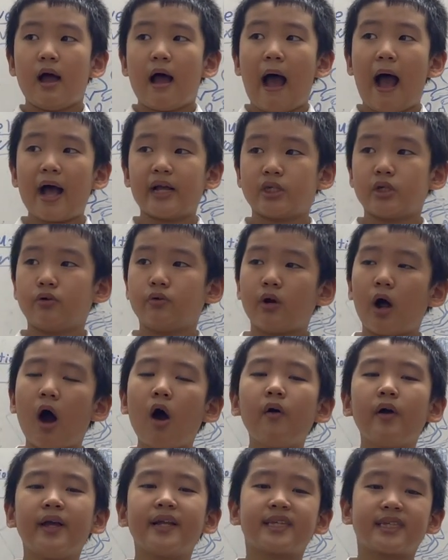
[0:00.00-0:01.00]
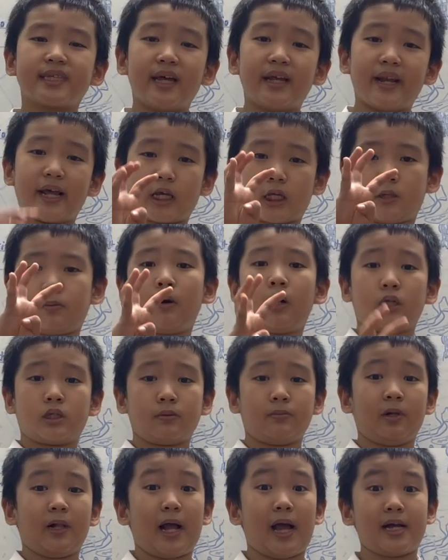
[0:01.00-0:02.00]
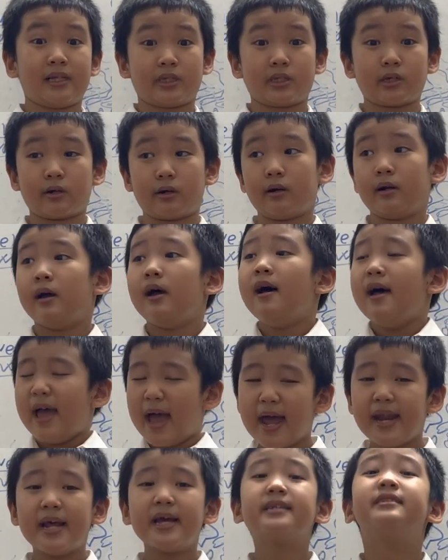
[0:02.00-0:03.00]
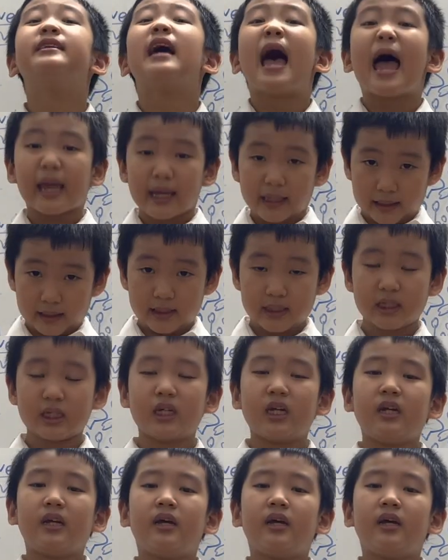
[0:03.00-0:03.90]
As you know, it's the next possible answer. It is 8.